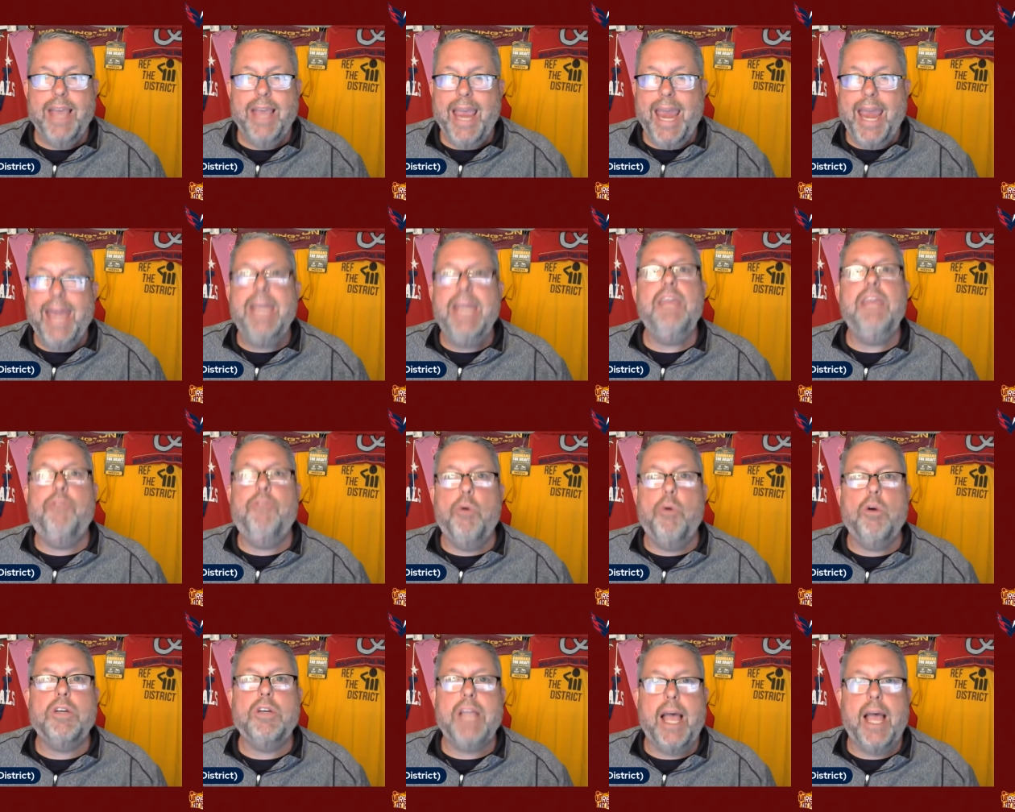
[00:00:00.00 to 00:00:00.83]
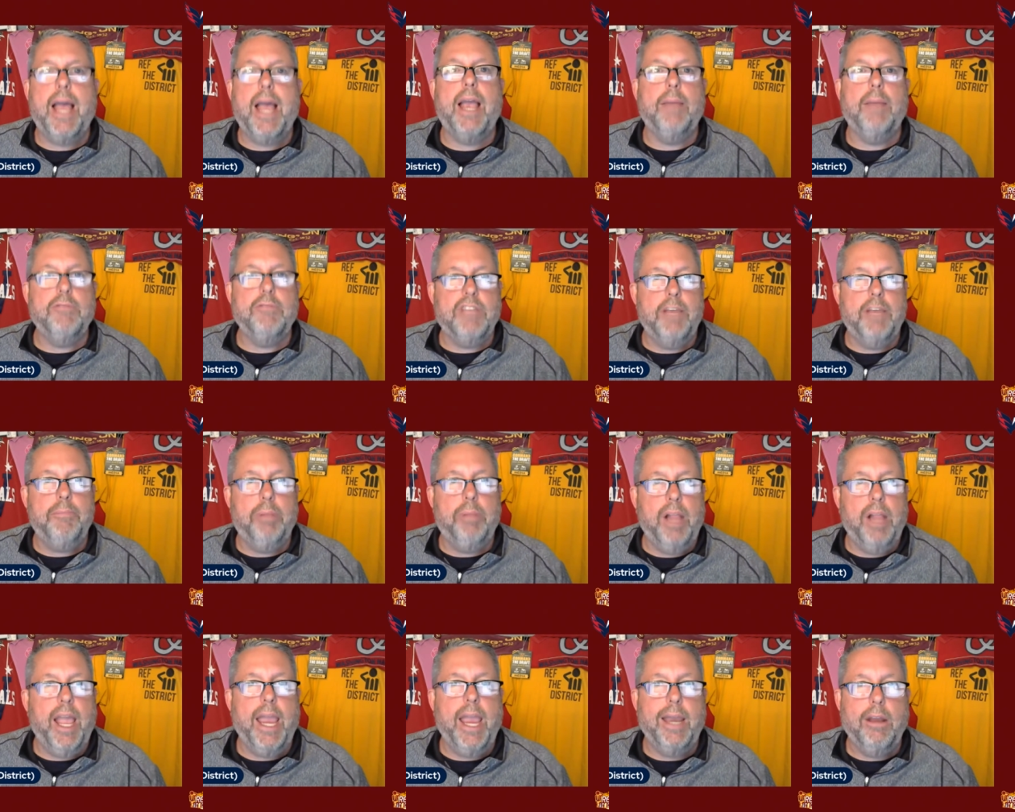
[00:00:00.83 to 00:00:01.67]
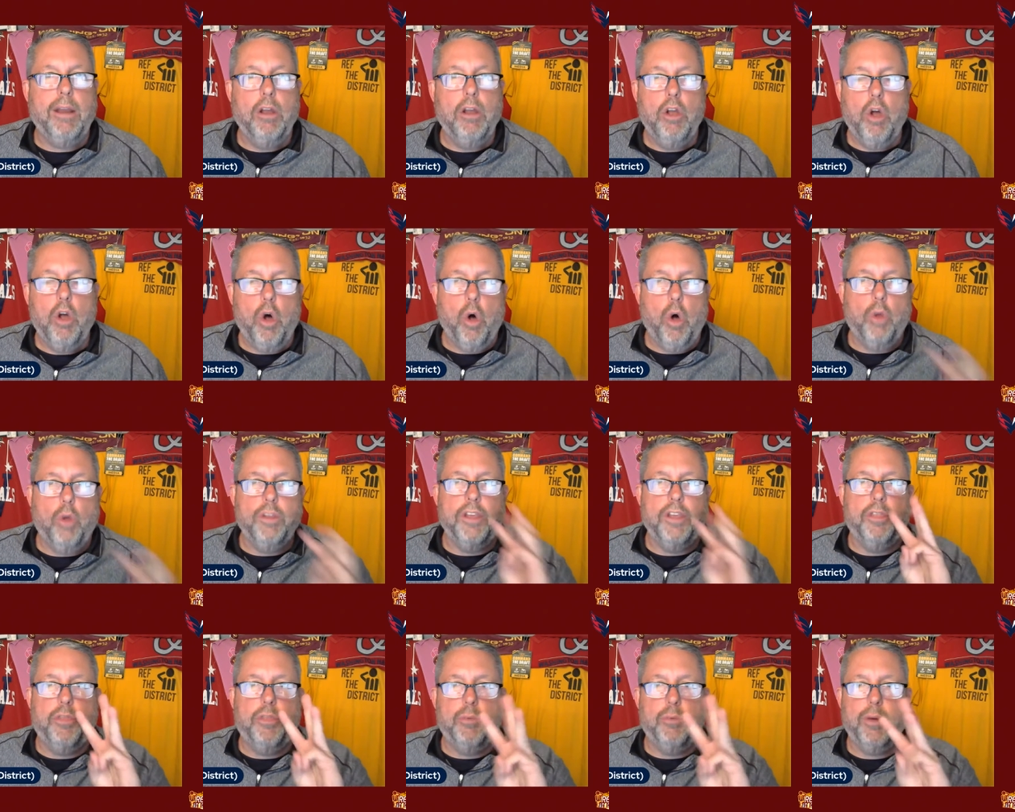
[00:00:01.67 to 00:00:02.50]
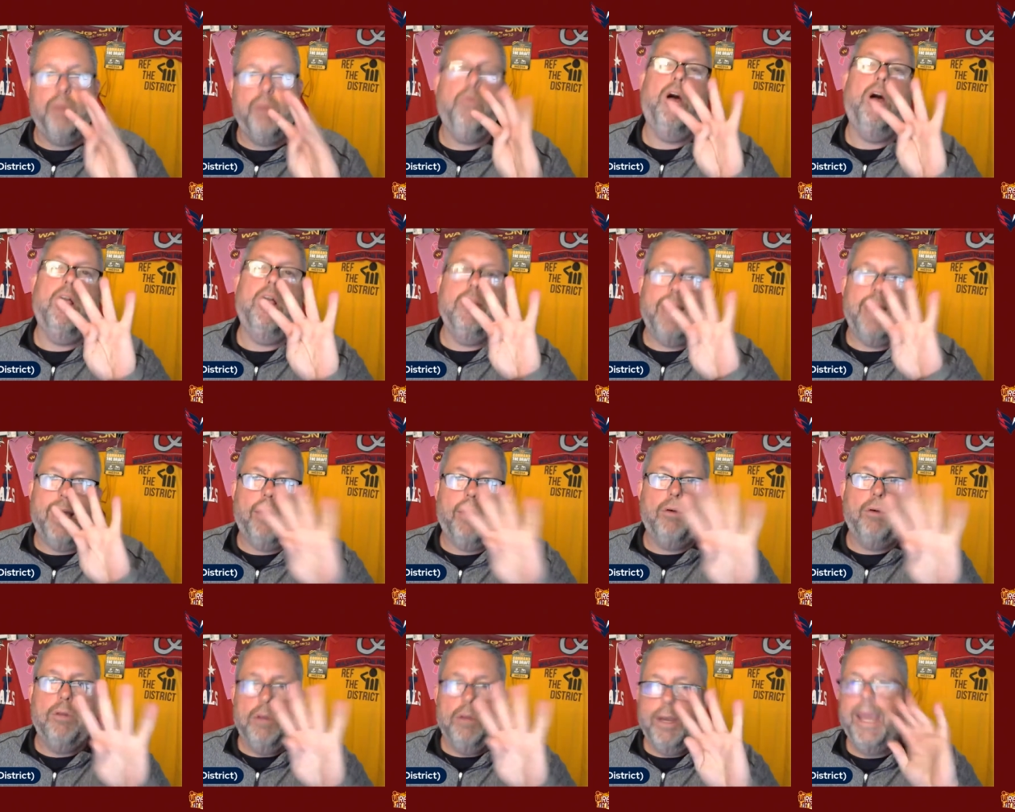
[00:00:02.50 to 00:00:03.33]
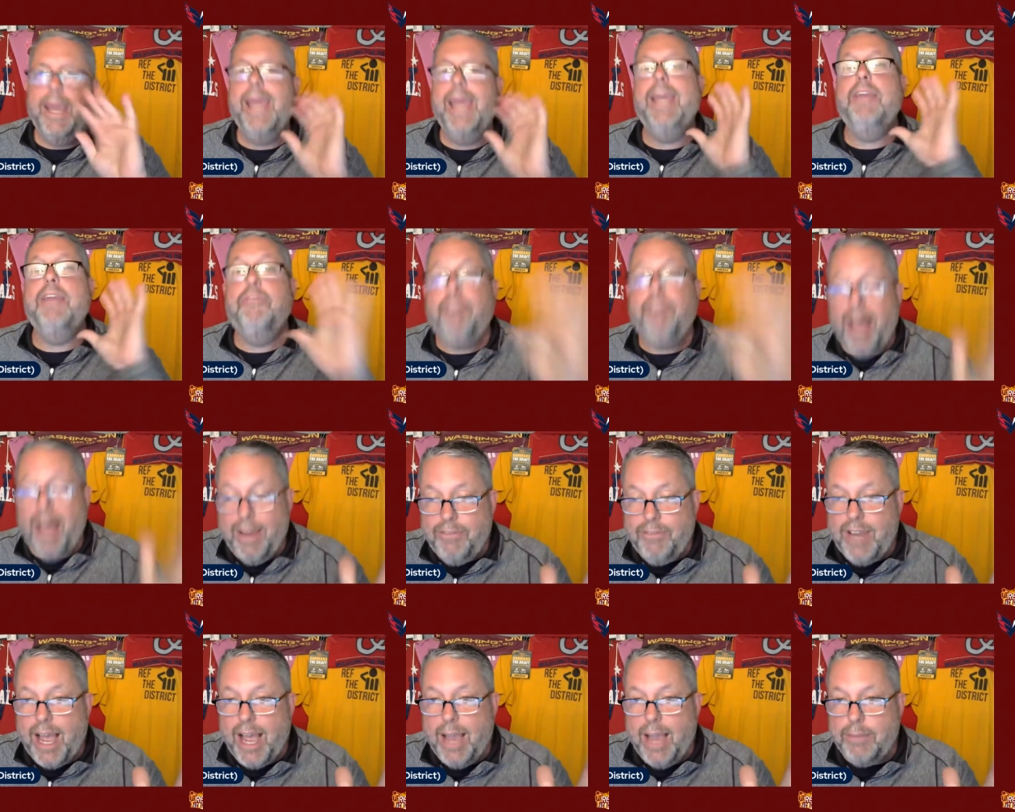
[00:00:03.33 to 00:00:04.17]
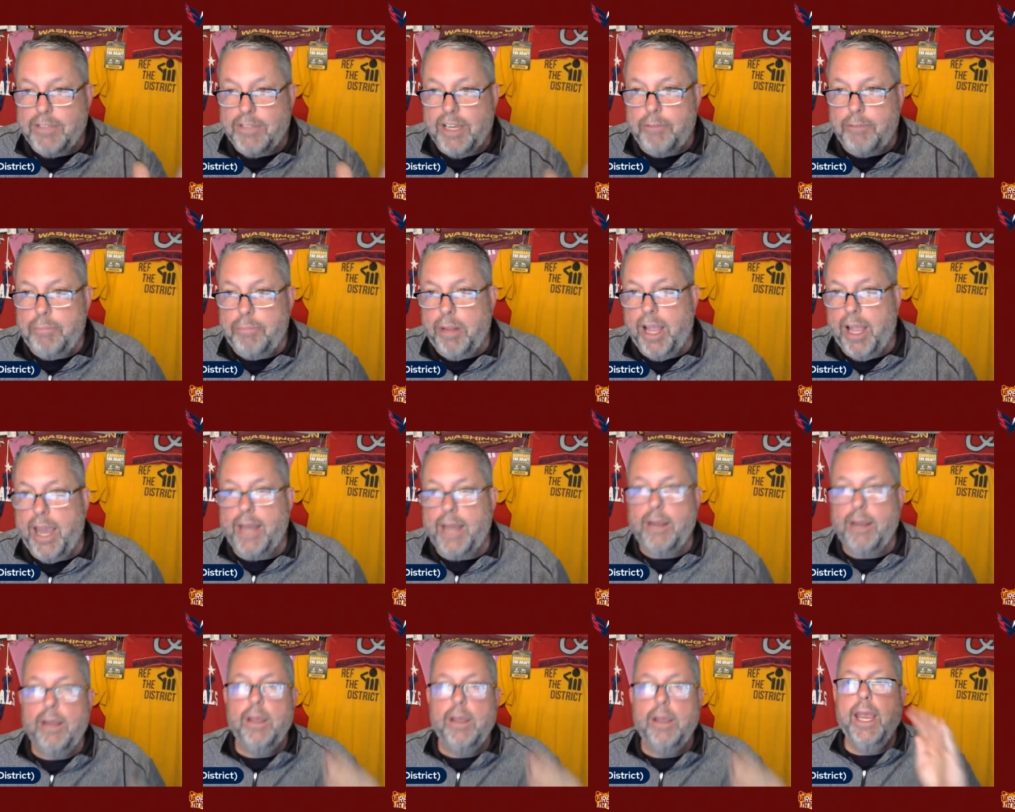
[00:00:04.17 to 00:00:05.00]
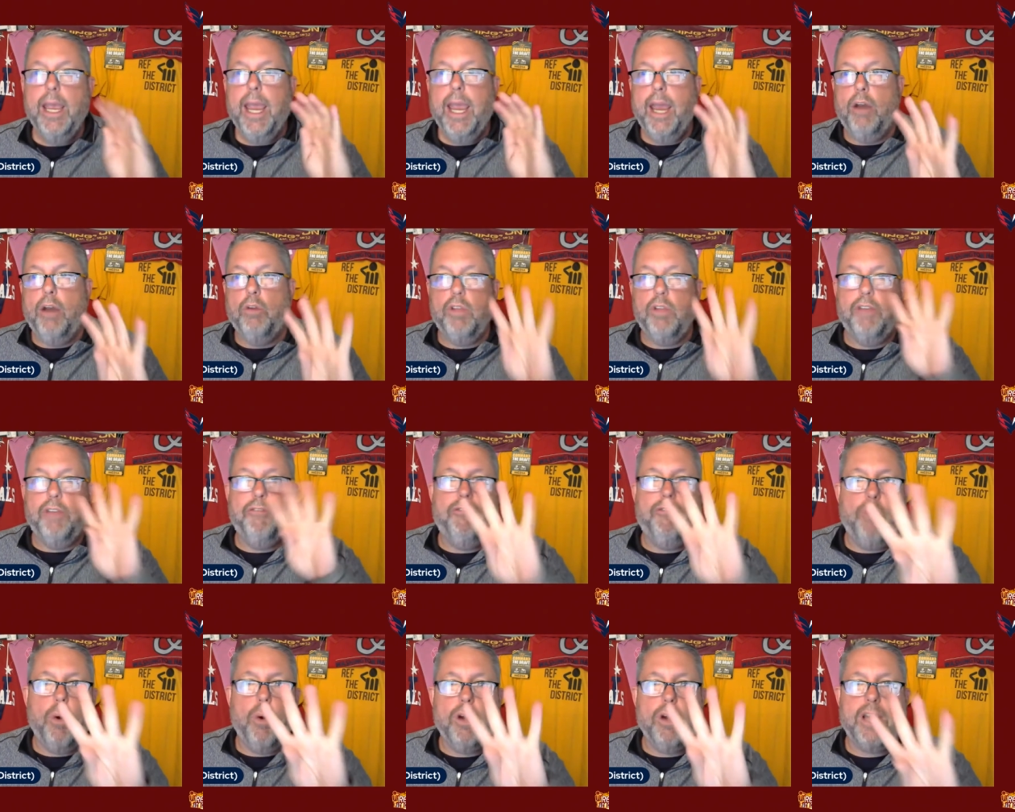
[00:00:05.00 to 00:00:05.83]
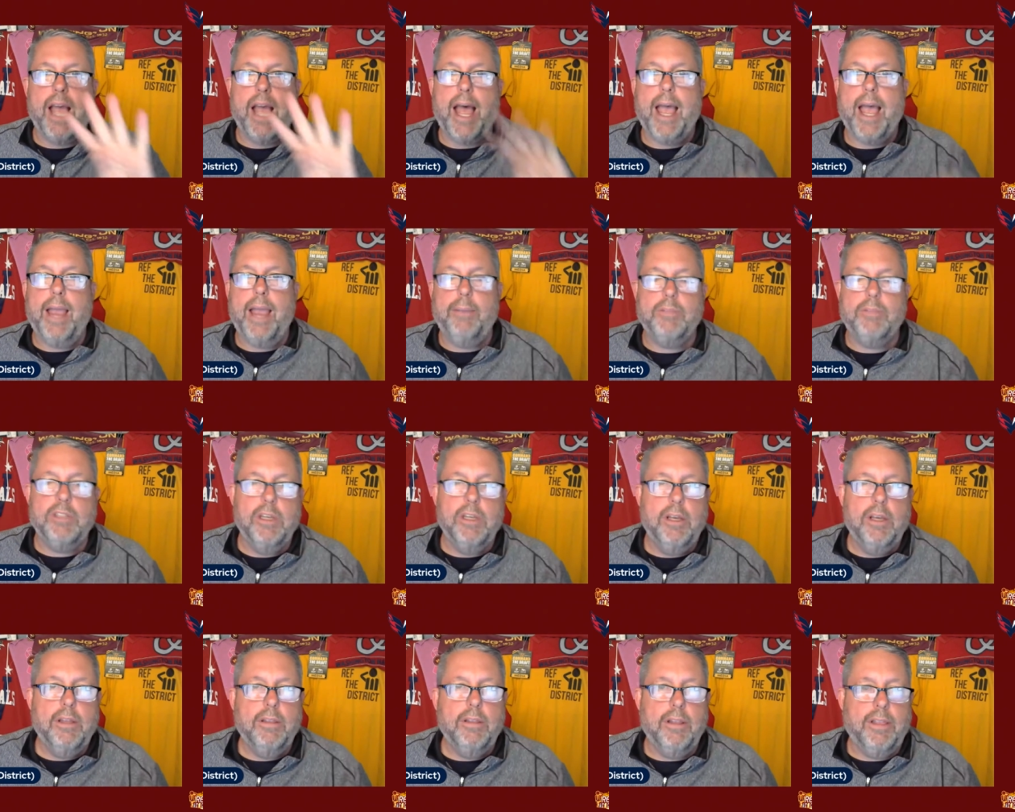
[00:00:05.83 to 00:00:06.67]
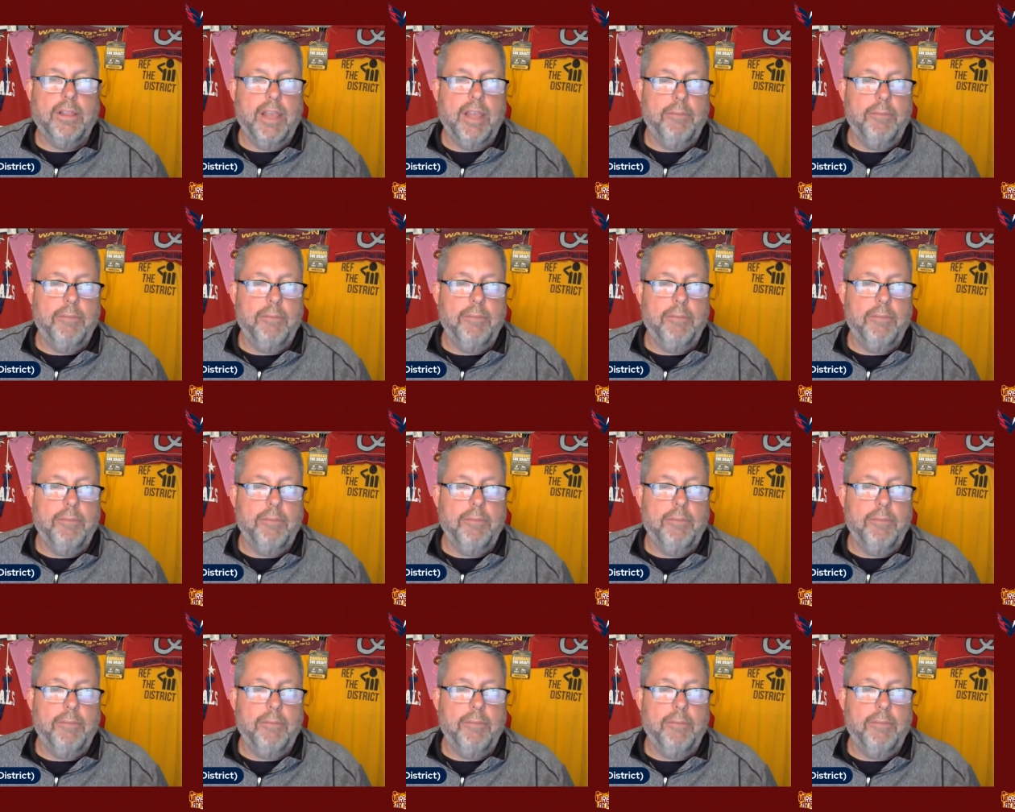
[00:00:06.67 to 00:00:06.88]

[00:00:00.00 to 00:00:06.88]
84 times they played, only three. Well, now 85 times they've played, and only four times that they've